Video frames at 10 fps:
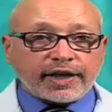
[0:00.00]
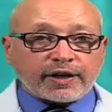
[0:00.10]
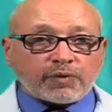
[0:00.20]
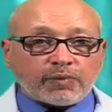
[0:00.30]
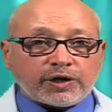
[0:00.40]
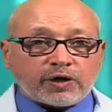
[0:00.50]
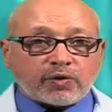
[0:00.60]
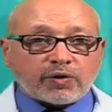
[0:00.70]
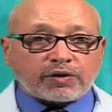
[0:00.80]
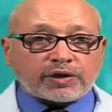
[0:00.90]
get what we
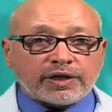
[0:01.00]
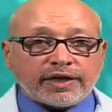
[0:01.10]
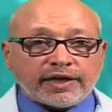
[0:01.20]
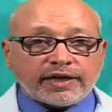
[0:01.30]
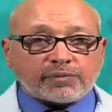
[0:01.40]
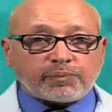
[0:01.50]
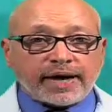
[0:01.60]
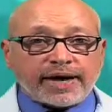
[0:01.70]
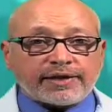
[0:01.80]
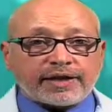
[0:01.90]
call heel
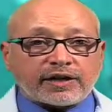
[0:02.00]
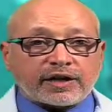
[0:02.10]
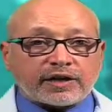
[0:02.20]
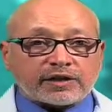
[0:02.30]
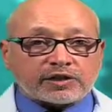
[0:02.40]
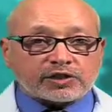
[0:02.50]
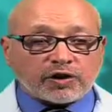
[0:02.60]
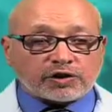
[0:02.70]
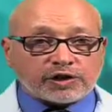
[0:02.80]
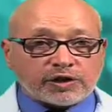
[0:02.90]
pain that
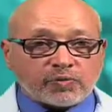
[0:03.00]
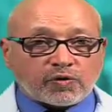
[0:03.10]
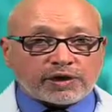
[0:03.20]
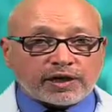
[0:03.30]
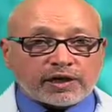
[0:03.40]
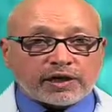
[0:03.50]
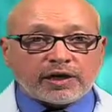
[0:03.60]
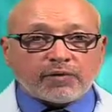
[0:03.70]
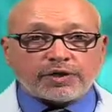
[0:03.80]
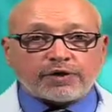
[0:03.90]
starts in the morning
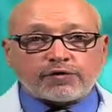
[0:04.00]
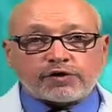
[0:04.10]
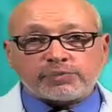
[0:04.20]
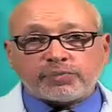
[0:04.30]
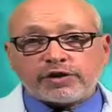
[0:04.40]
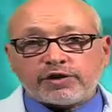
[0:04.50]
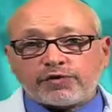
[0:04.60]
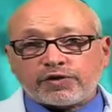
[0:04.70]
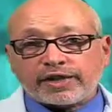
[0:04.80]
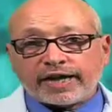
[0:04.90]
when you first put your
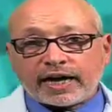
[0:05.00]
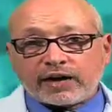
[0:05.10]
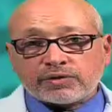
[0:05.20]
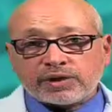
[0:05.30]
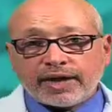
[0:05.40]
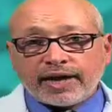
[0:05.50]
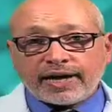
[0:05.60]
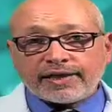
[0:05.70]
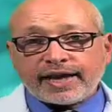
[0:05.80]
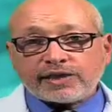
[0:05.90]
foot down,
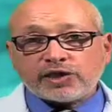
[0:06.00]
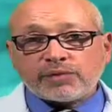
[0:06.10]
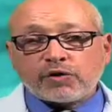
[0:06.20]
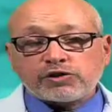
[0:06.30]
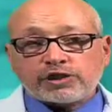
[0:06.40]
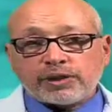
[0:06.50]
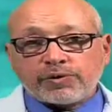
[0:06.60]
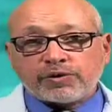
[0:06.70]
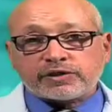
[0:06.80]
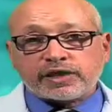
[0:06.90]
and that's our most
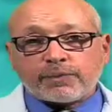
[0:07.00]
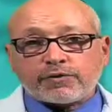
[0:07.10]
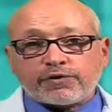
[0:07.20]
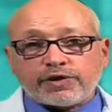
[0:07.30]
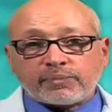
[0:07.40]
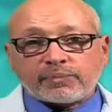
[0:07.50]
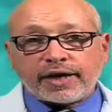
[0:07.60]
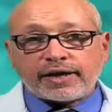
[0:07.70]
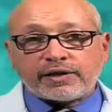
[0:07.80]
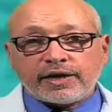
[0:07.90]
typical type of heel
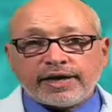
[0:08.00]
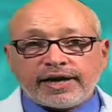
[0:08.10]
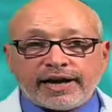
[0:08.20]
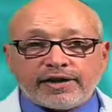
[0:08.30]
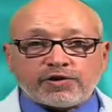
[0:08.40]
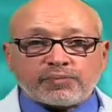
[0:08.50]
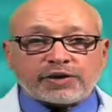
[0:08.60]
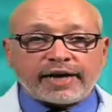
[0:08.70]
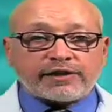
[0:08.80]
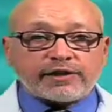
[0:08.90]
pain, either
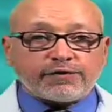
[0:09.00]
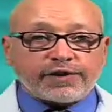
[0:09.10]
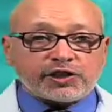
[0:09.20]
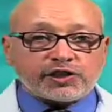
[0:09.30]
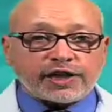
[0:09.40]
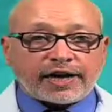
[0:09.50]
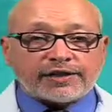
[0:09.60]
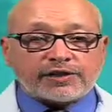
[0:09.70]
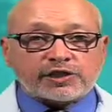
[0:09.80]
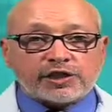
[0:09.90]
plantar
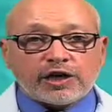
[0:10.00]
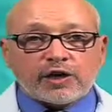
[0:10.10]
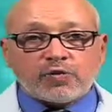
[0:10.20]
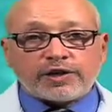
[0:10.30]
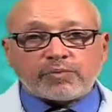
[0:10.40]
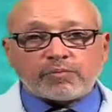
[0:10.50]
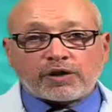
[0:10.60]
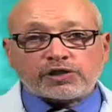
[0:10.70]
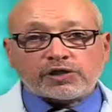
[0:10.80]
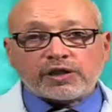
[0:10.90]
fasciitis, where the
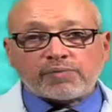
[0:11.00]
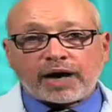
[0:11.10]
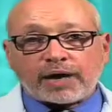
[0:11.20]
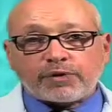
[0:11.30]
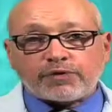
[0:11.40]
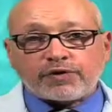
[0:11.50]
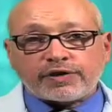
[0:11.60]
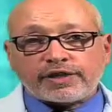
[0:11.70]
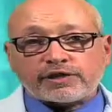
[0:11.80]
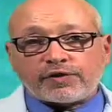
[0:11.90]
muscle in the bottom of the
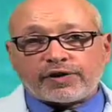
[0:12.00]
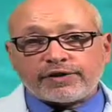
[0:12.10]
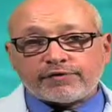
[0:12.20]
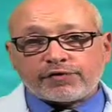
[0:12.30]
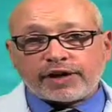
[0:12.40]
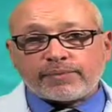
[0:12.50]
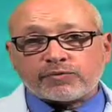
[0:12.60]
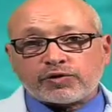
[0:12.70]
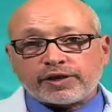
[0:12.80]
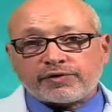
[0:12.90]
foot is very
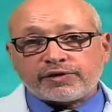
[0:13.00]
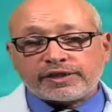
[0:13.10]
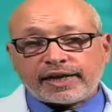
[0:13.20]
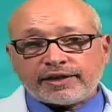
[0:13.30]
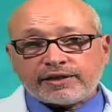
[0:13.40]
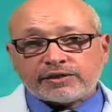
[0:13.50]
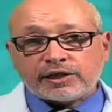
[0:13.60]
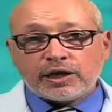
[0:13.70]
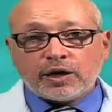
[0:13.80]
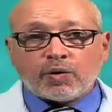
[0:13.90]
inflamed or irritated,
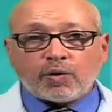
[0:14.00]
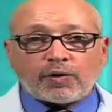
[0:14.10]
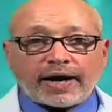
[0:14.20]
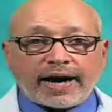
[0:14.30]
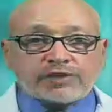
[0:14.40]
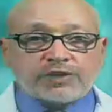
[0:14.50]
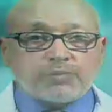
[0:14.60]
or actually